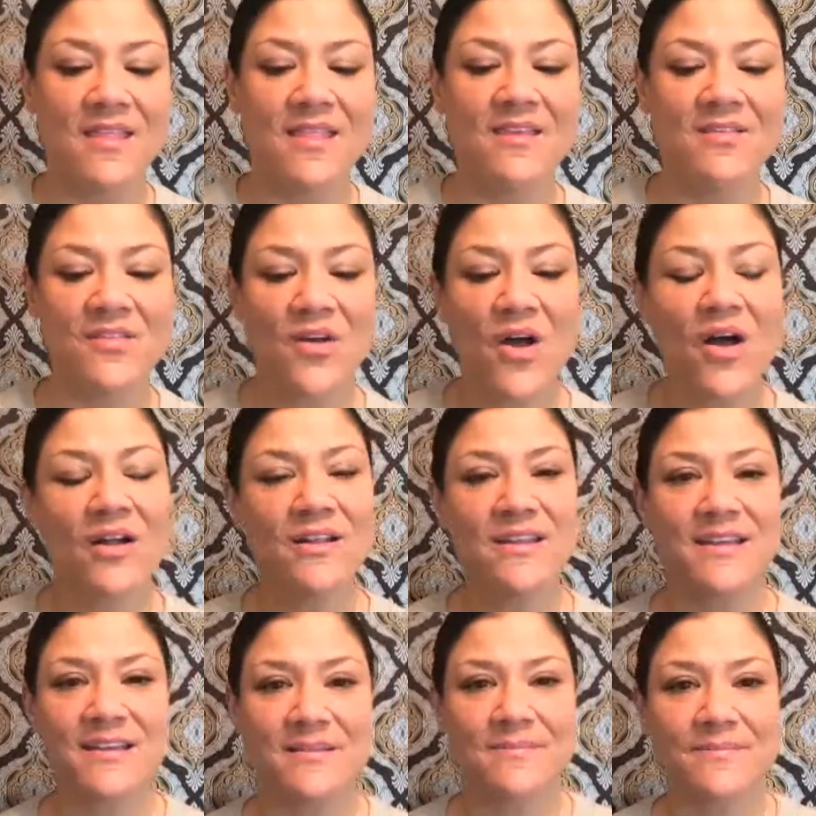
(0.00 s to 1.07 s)
this
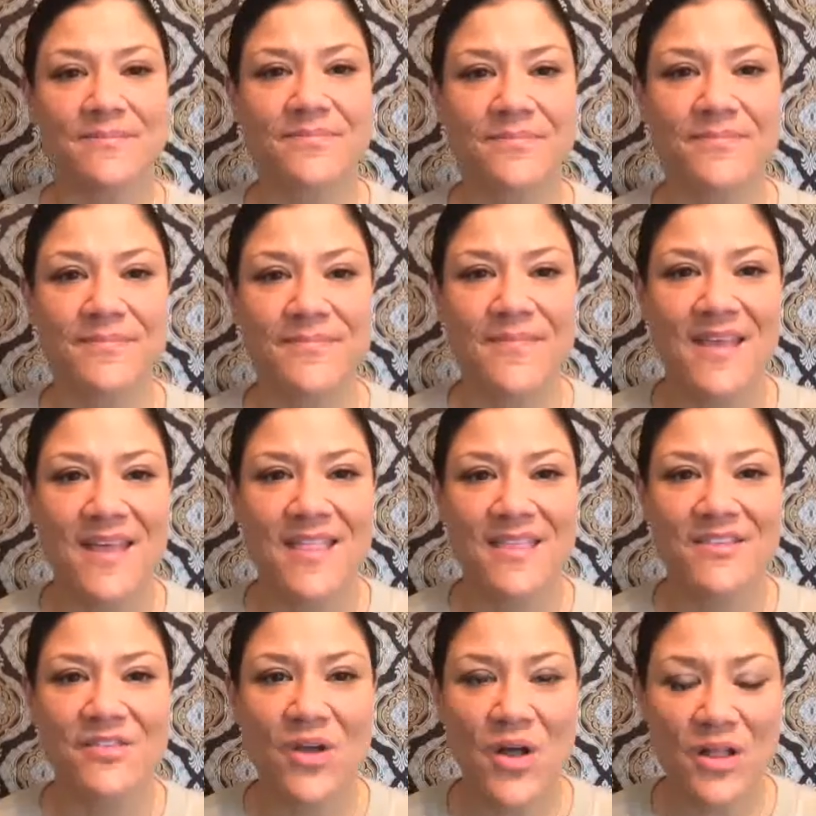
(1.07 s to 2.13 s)
calling,
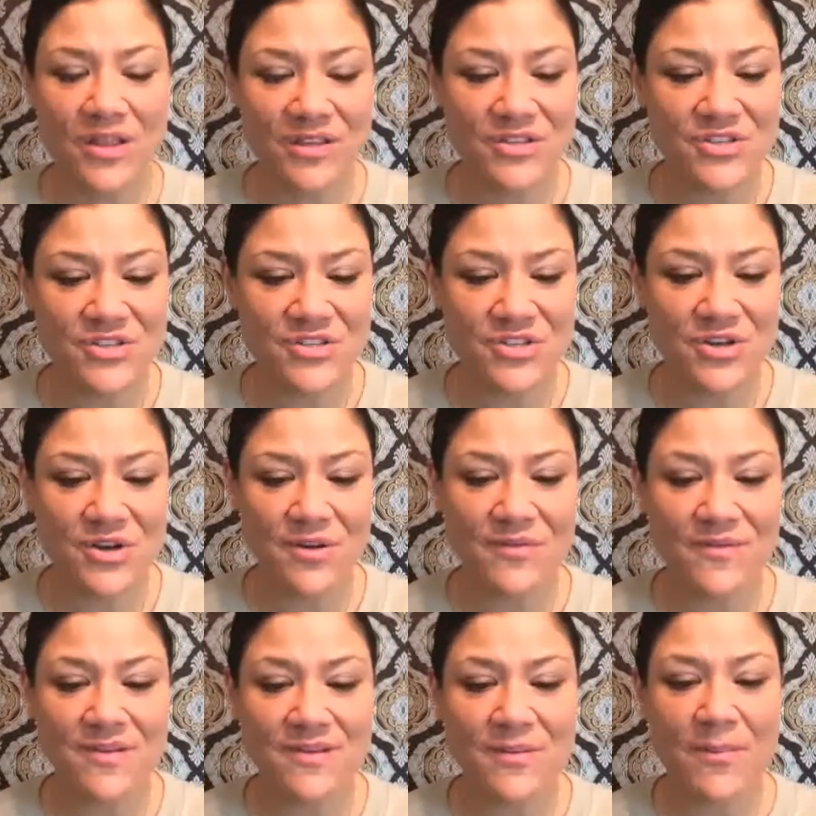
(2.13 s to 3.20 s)
this calling to
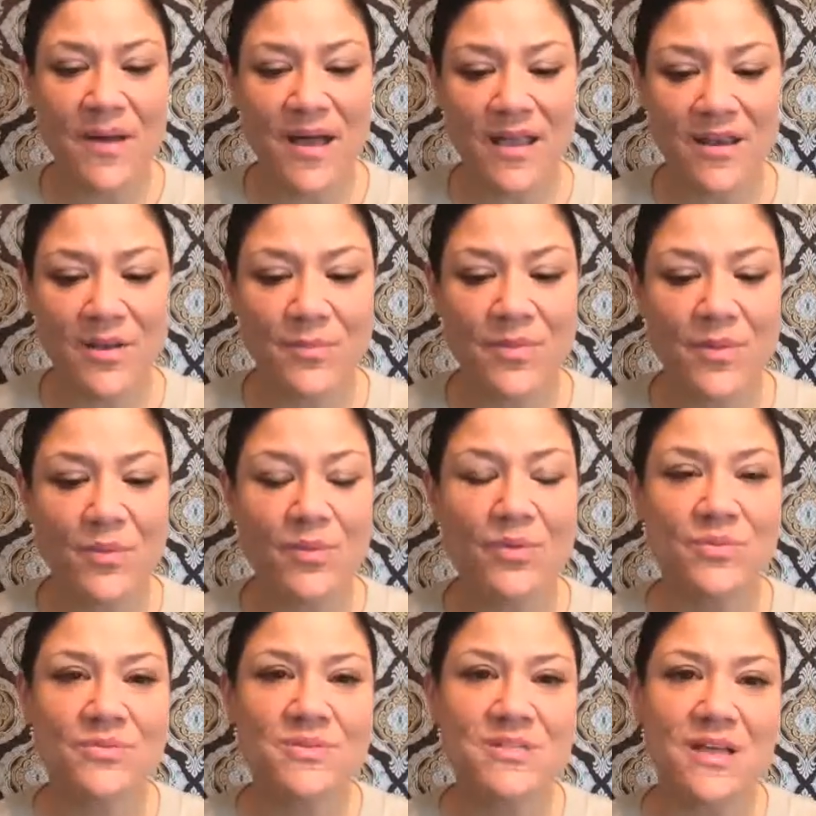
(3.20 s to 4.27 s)
serve and to bind up the
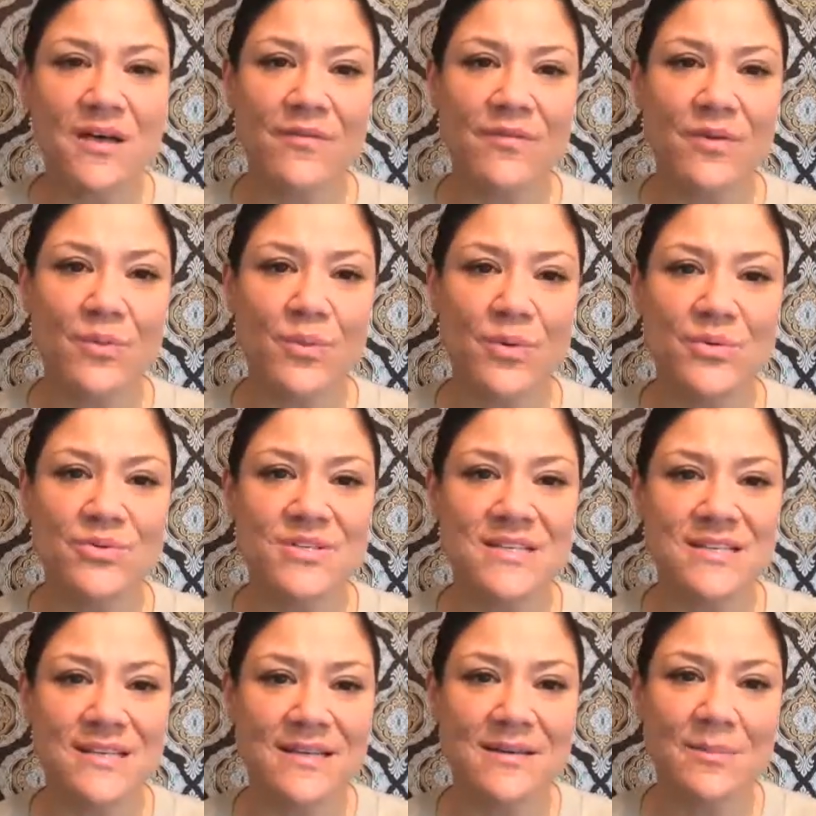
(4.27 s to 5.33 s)
wounds of the
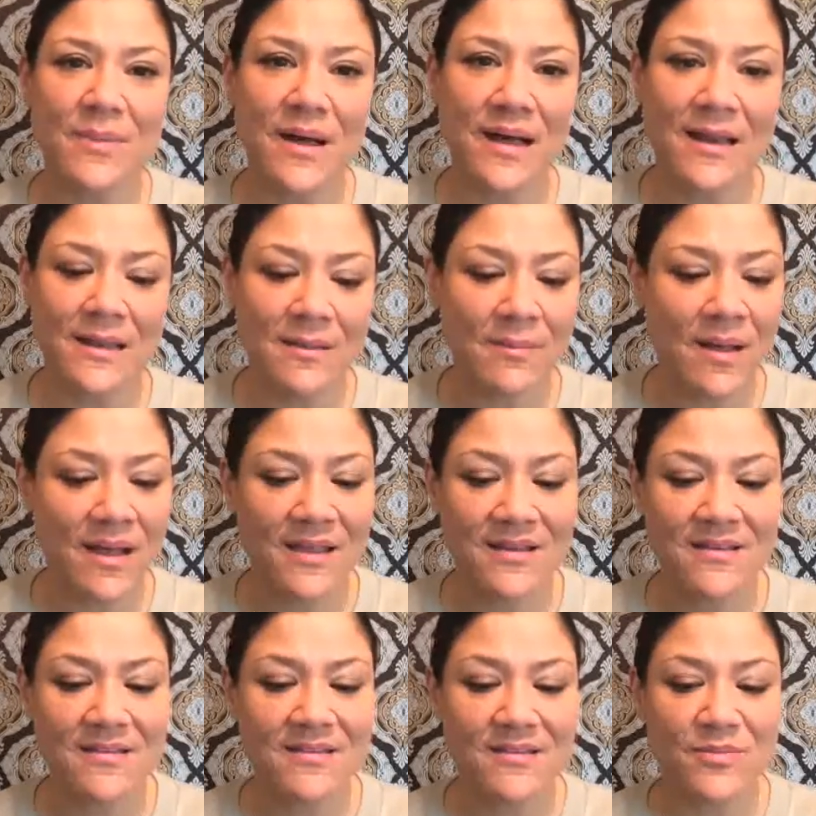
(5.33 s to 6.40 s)
wounded in body,
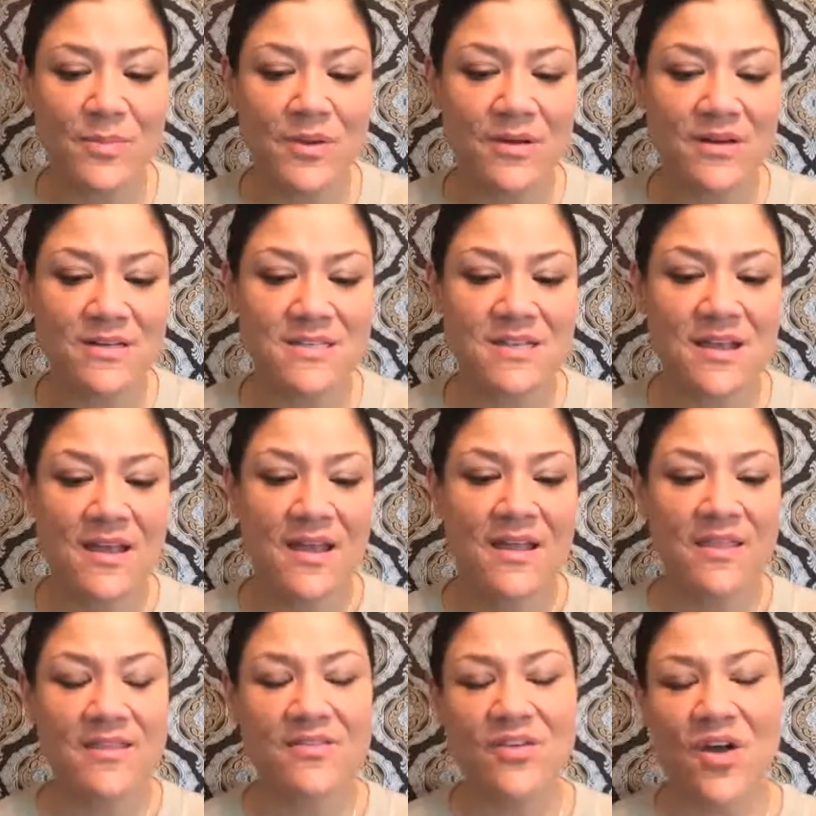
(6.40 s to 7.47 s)
mind, and spirit,
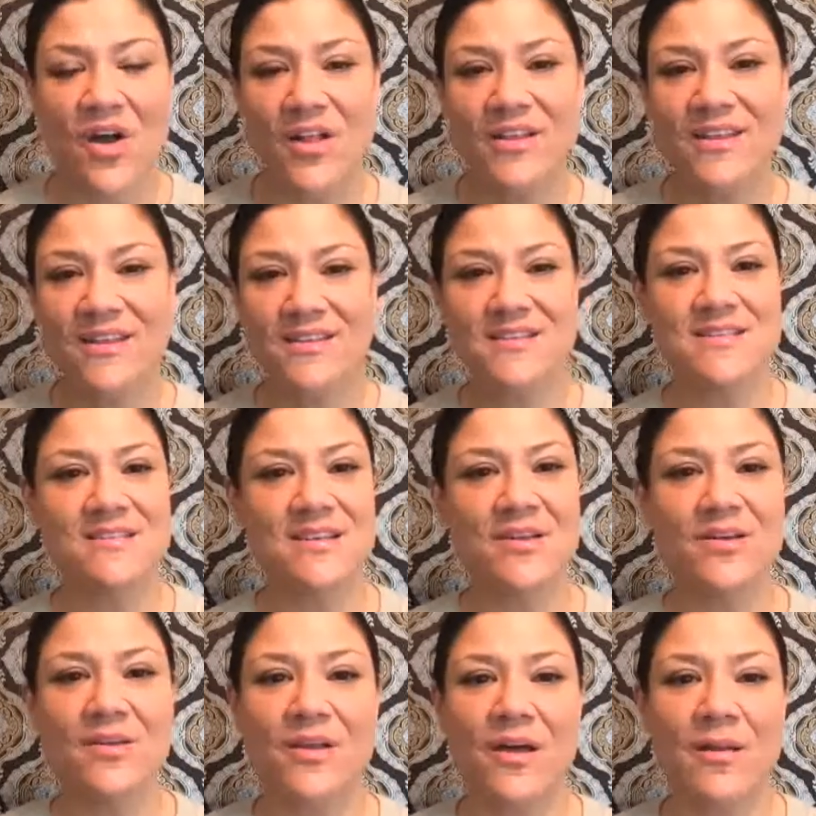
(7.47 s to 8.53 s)
this calling is
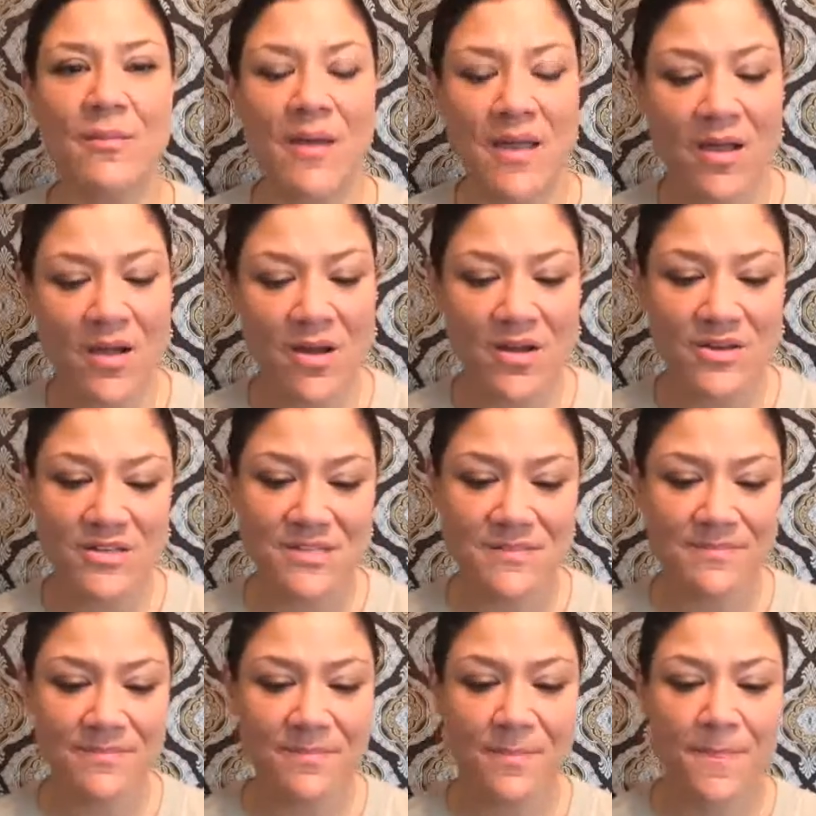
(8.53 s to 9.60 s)
seared on my heart.
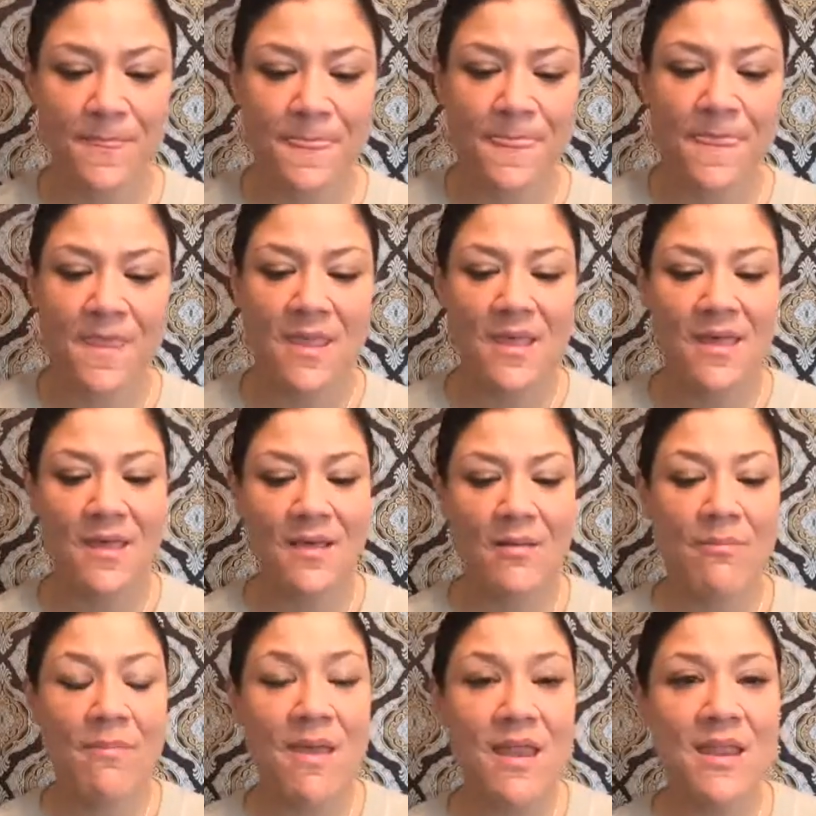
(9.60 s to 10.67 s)

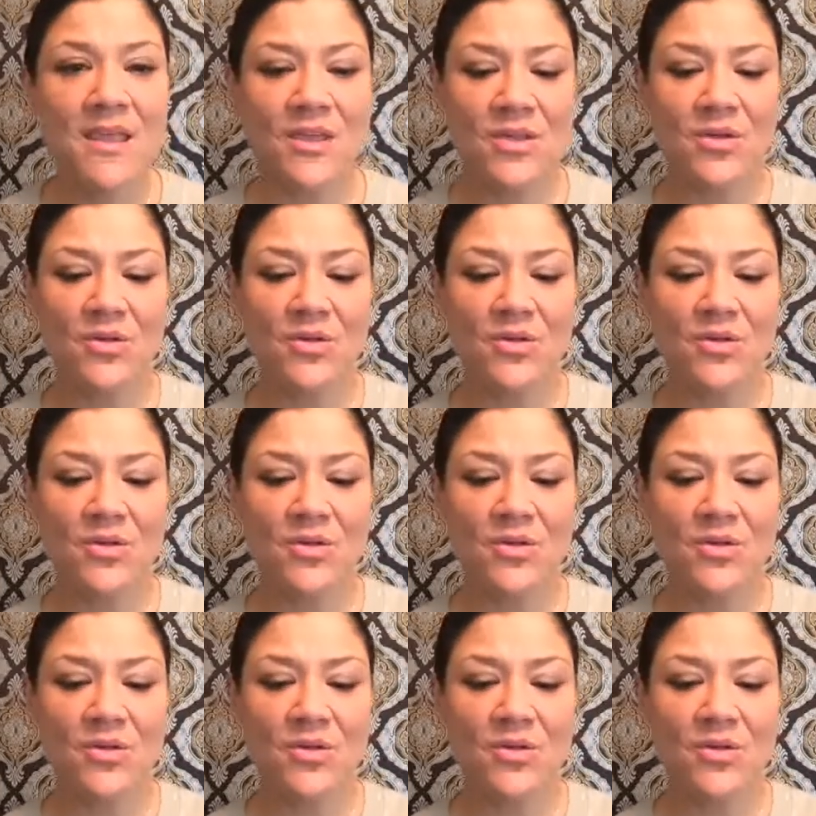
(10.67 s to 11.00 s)
Many